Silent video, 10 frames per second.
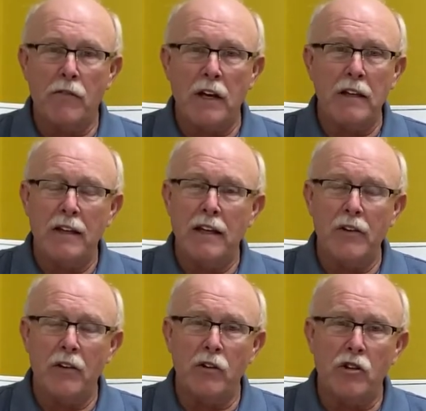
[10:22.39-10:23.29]
faith, he
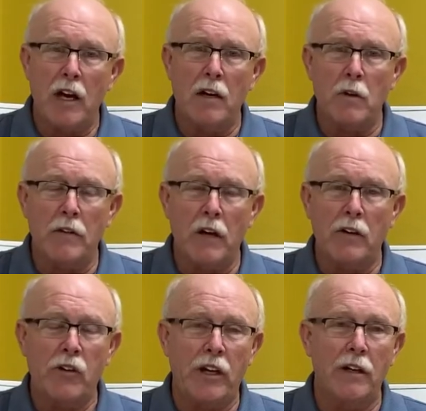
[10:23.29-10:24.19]
doesn't share with
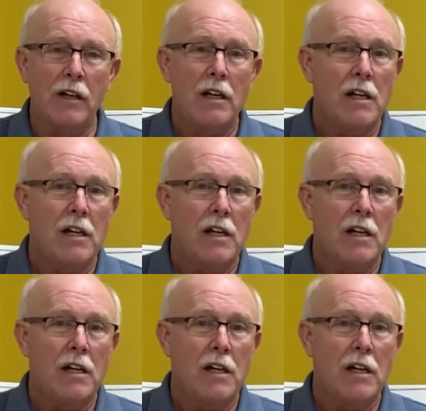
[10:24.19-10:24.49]
us here,